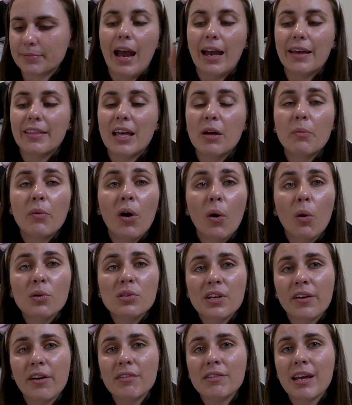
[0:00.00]
And then we're
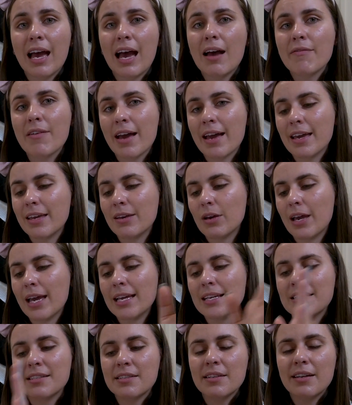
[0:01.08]
also going to have a
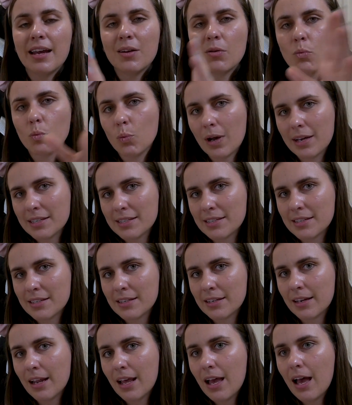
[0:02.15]
Eastern and
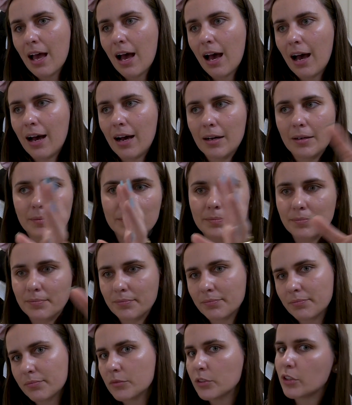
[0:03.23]
Western
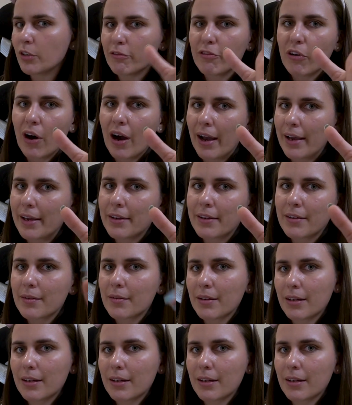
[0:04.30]
divide